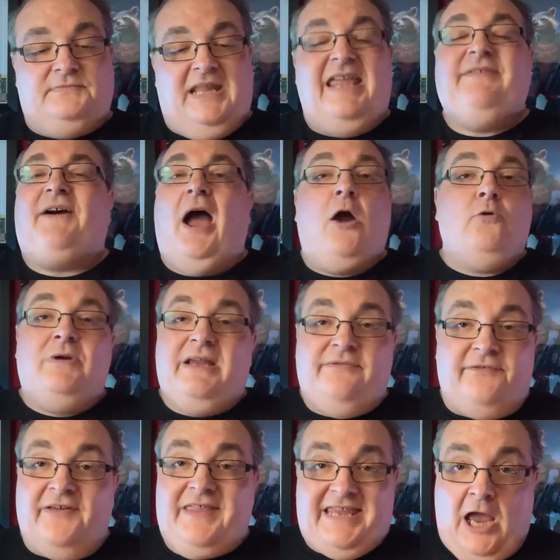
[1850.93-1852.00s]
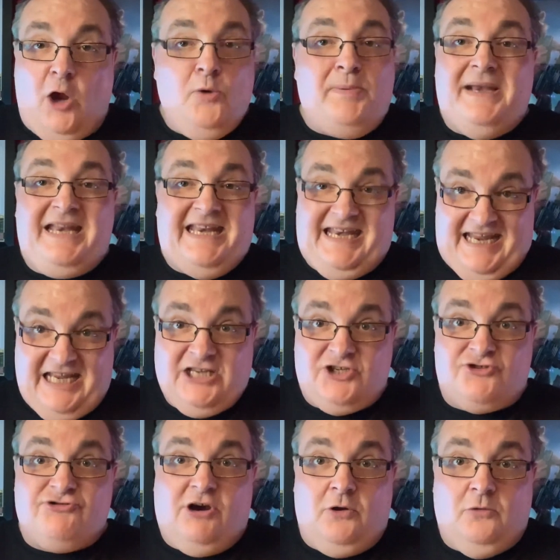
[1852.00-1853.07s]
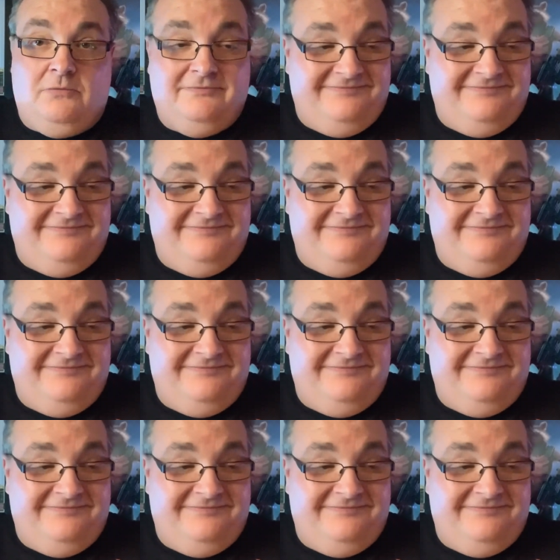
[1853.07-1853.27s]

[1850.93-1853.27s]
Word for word: If only for the opening intro.